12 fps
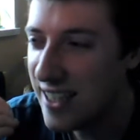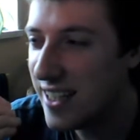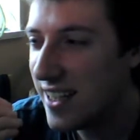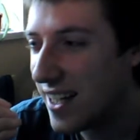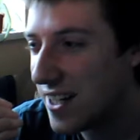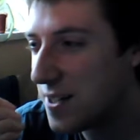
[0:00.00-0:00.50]

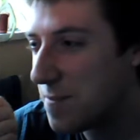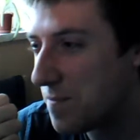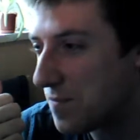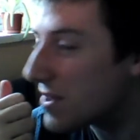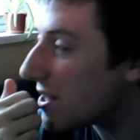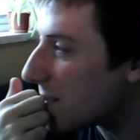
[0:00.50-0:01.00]

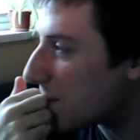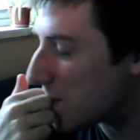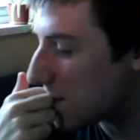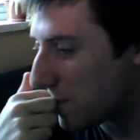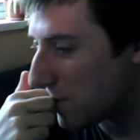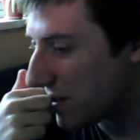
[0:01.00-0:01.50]

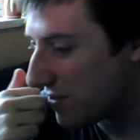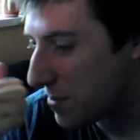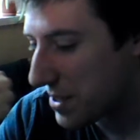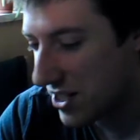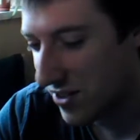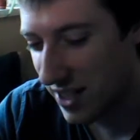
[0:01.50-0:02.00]
So what have I
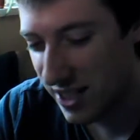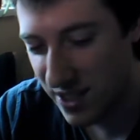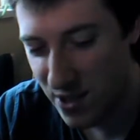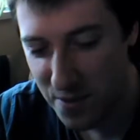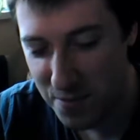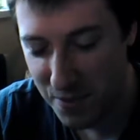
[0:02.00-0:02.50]
been doing?
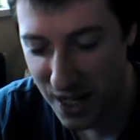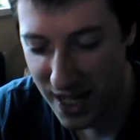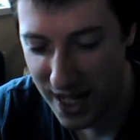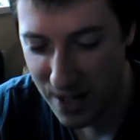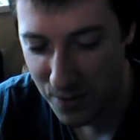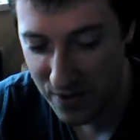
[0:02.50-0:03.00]
So
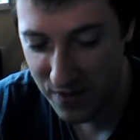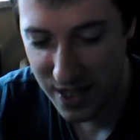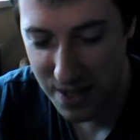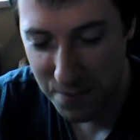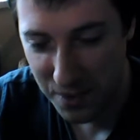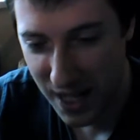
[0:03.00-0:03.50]
we
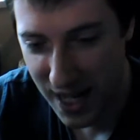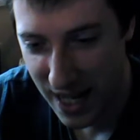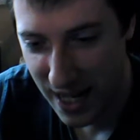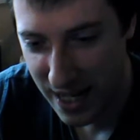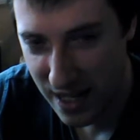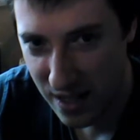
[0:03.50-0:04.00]
didn't
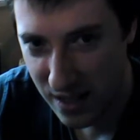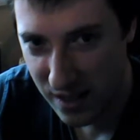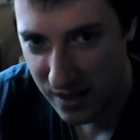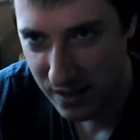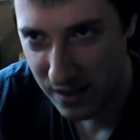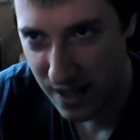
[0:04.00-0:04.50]
play
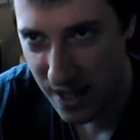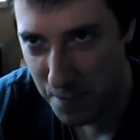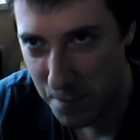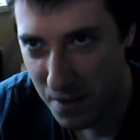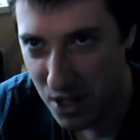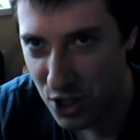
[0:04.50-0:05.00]

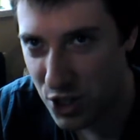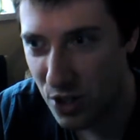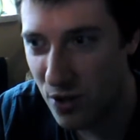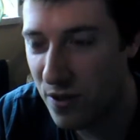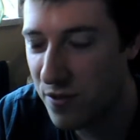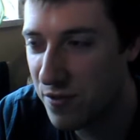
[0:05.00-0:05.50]
much
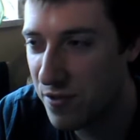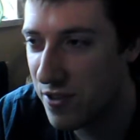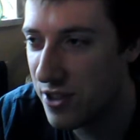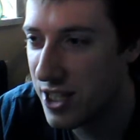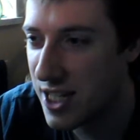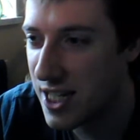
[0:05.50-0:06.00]
of
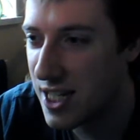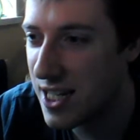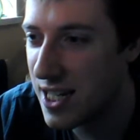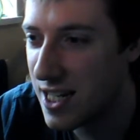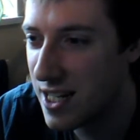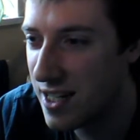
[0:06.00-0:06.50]

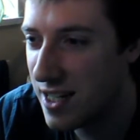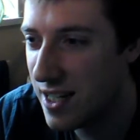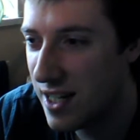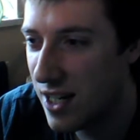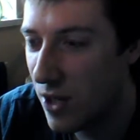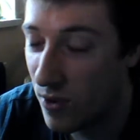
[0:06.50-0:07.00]
the...
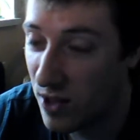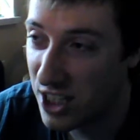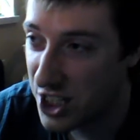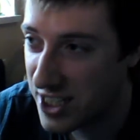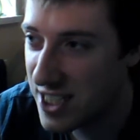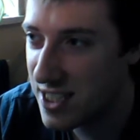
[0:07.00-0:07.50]
Well,
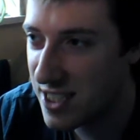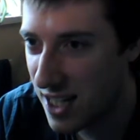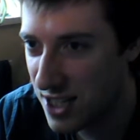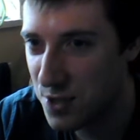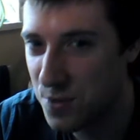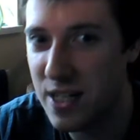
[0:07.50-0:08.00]
actually, since
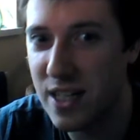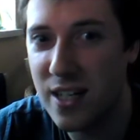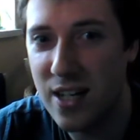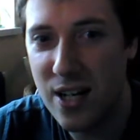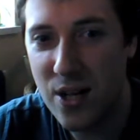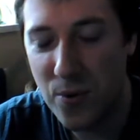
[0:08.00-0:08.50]
last week,
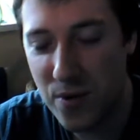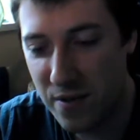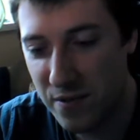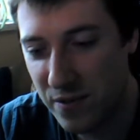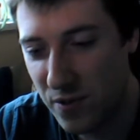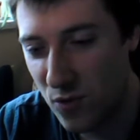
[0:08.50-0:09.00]

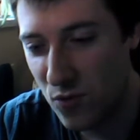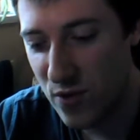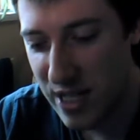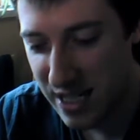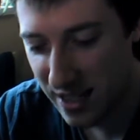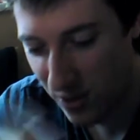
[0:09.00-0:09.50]
we've
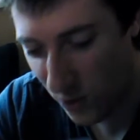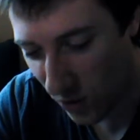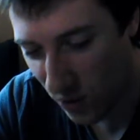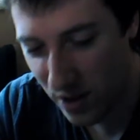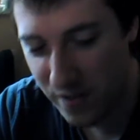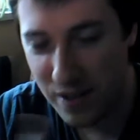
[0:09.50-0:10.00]
redone
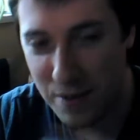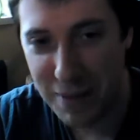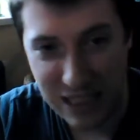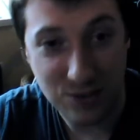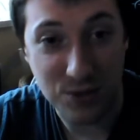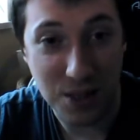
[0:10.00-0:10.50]
all of our
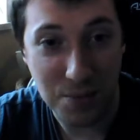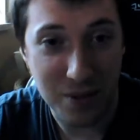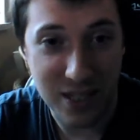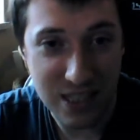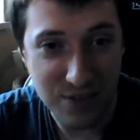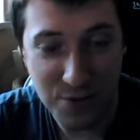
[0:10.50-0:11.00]
battle
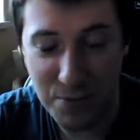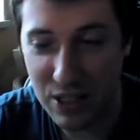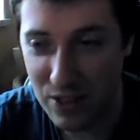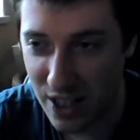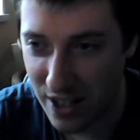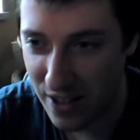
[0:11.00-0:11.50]
companies for
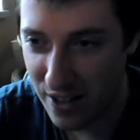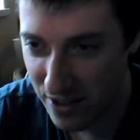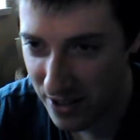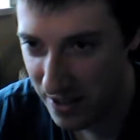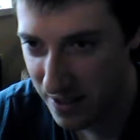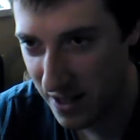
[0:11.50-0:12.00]
Middle-earth,
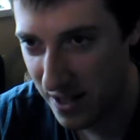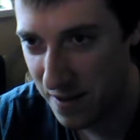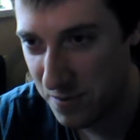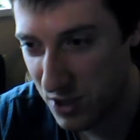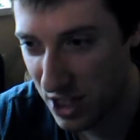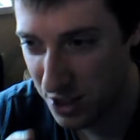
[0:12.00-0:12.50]

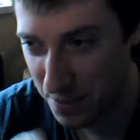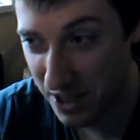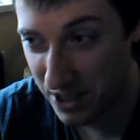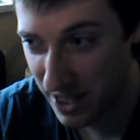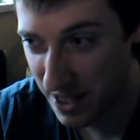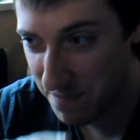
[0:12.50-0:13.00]
strategy
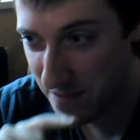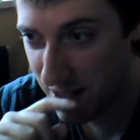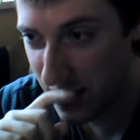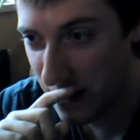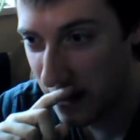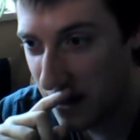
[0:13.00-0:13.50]
battle game.
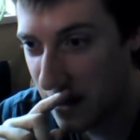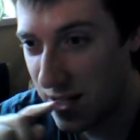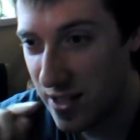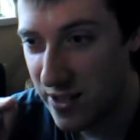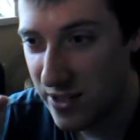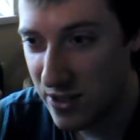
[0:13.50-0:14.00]

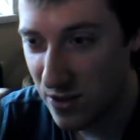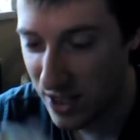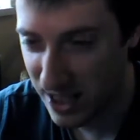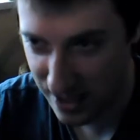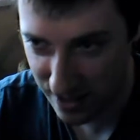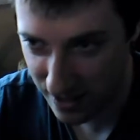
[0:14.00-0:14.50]
So
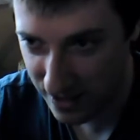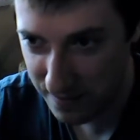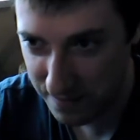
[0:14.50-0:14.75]
that's done.